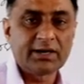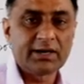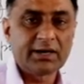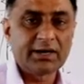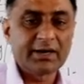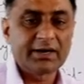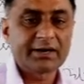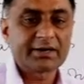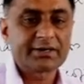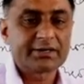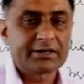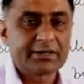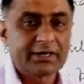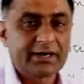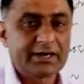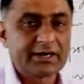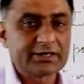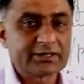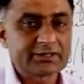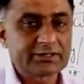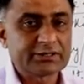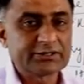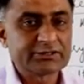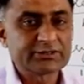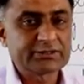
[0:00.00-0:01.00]
are
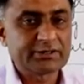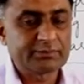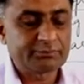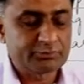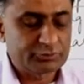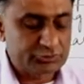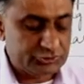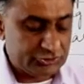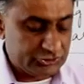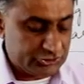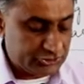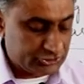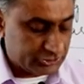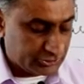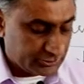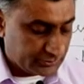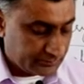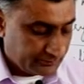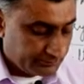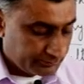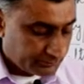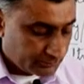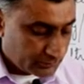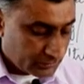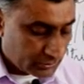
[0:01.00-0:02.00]
not in the
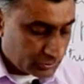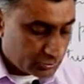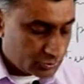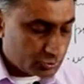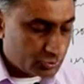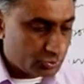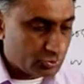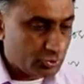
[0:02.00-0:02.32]
position